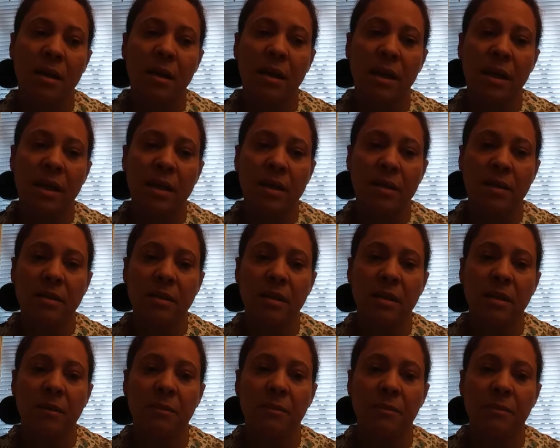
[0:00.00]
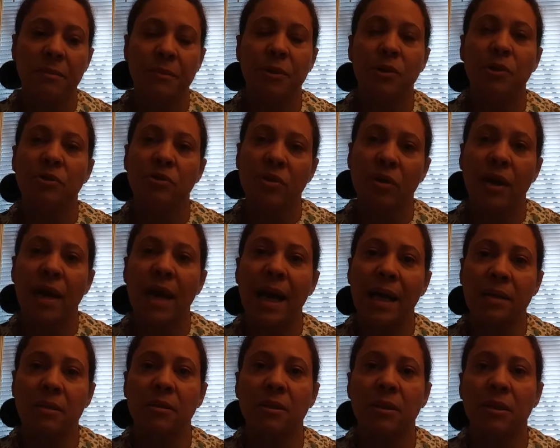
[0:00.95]
and you start
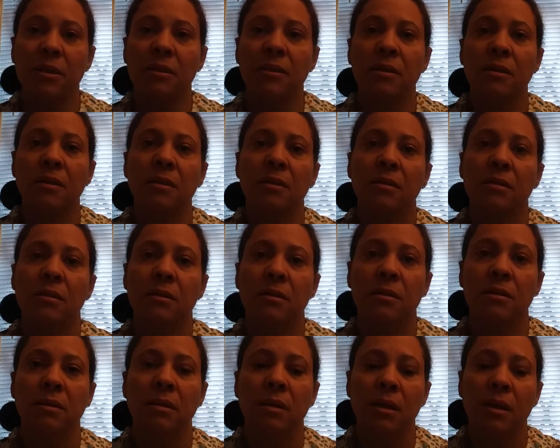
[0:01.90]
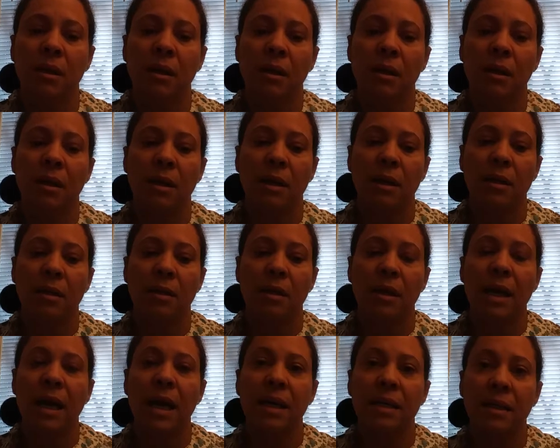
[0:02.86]
acting
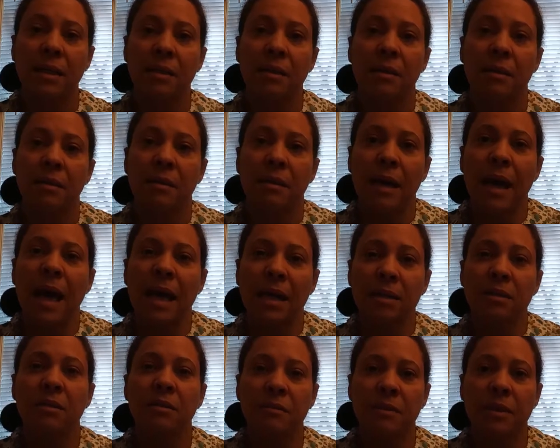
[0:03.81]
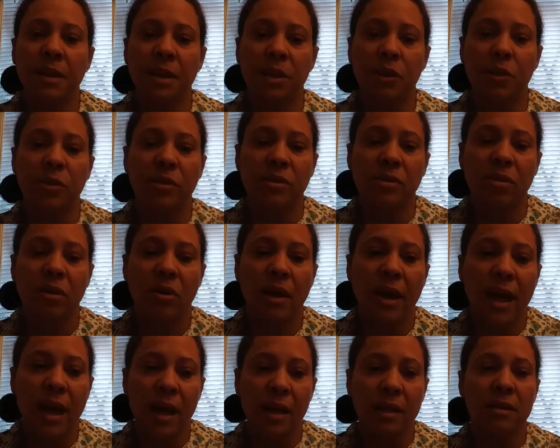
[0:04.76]
actively. You start
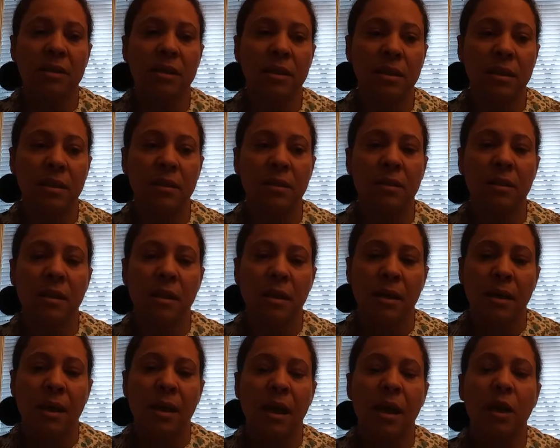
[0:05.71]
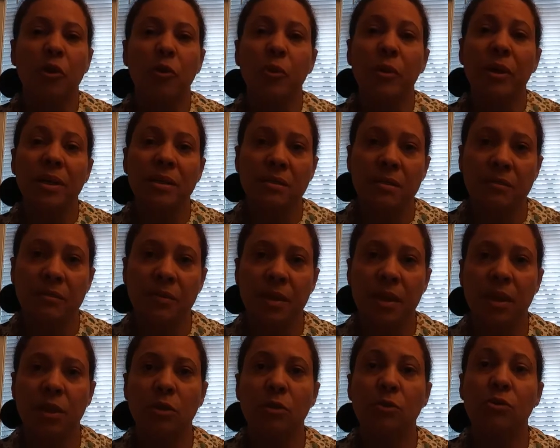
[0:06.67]
acting
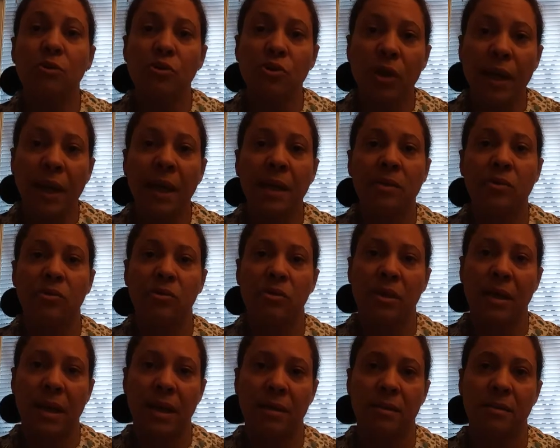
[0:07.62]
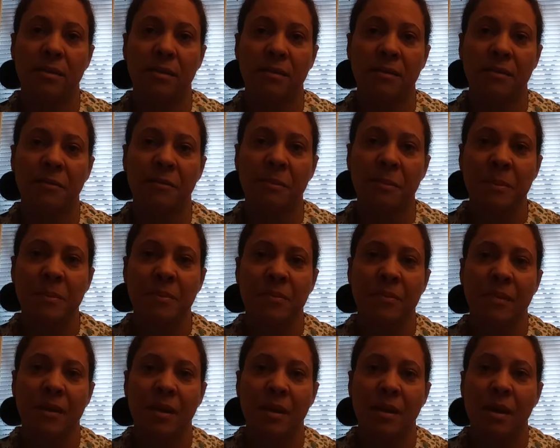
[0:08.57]
aggressively to change that.
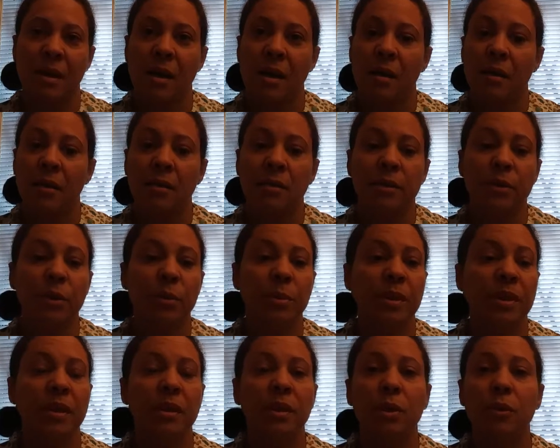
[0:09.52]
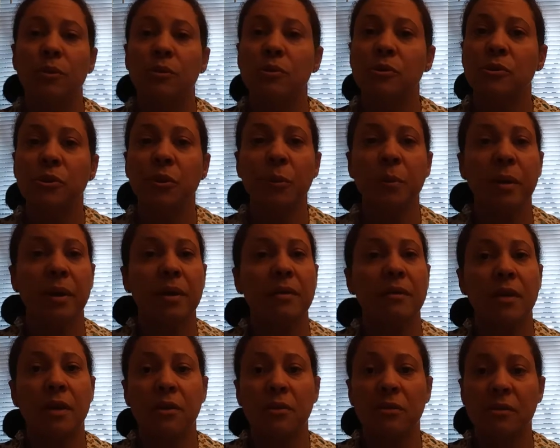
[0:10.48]
Nobody knows you better
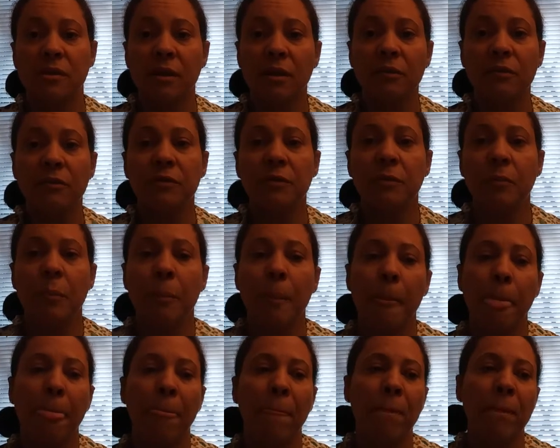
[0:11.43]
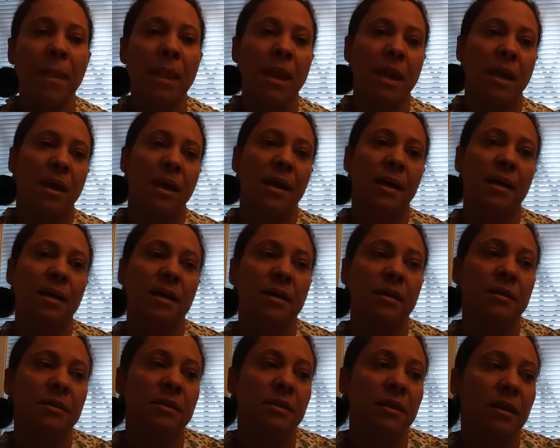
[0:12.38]
than yourself,
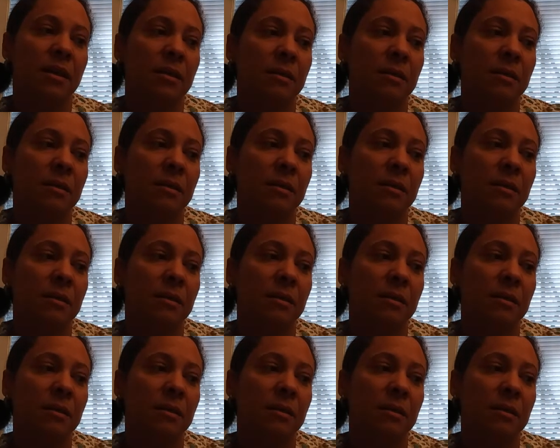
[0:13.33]
and